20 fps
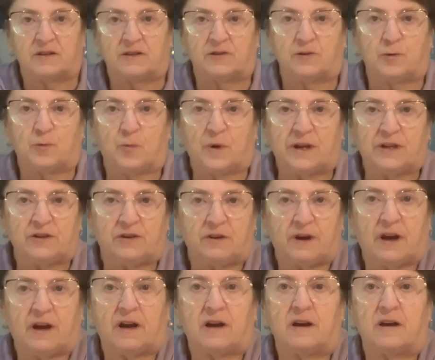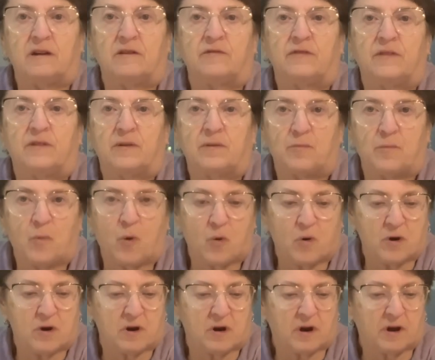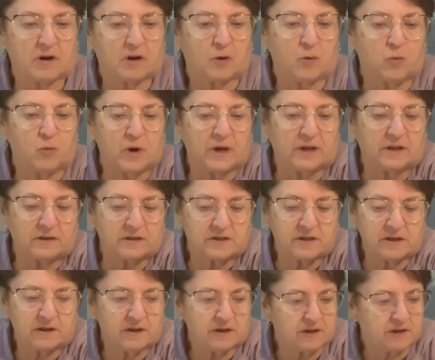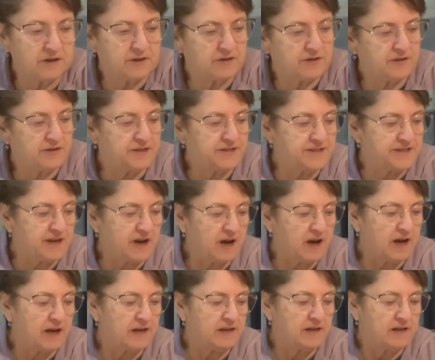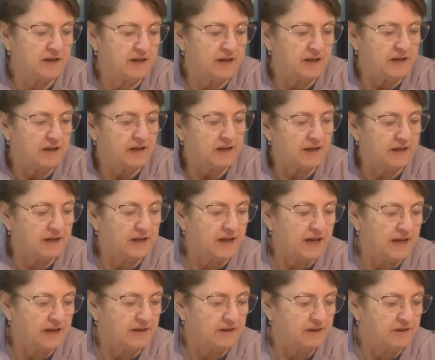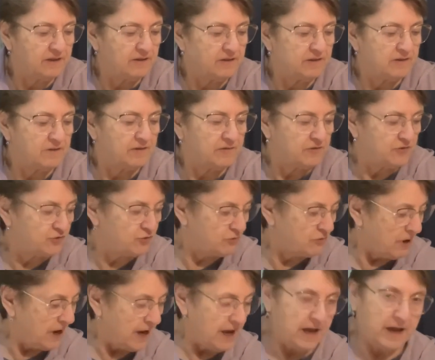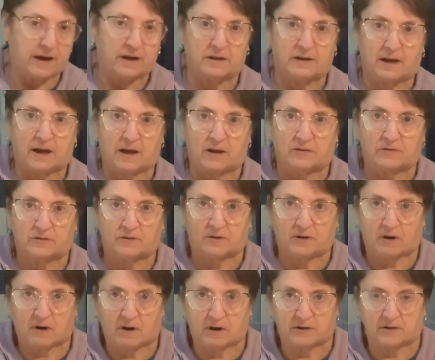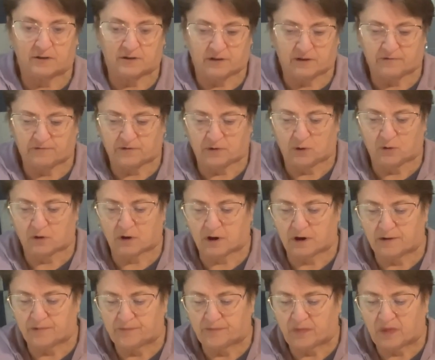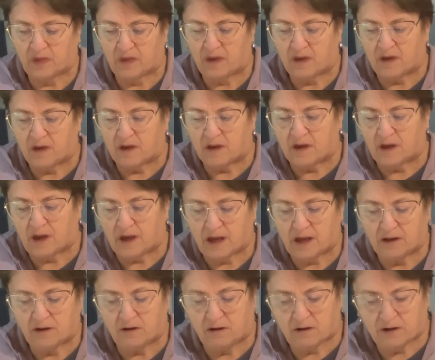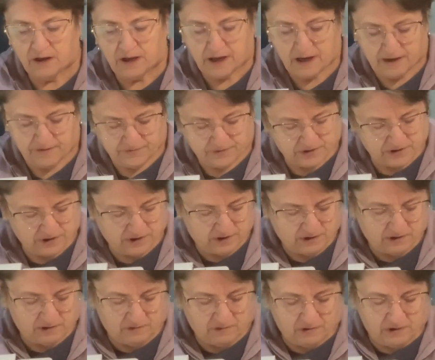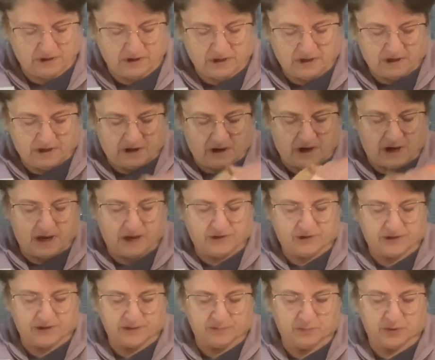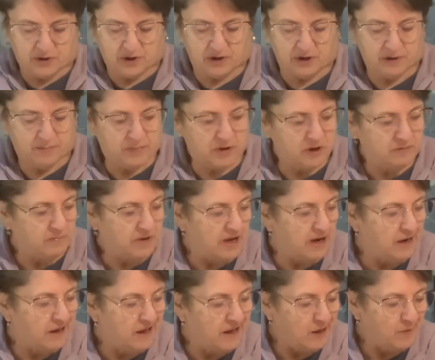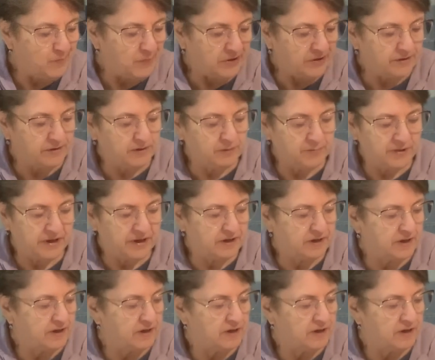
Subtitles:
So when you have more quilt to the side, it can drag down onto the floor. And all you have to do, I just put it up on my lap a little bit,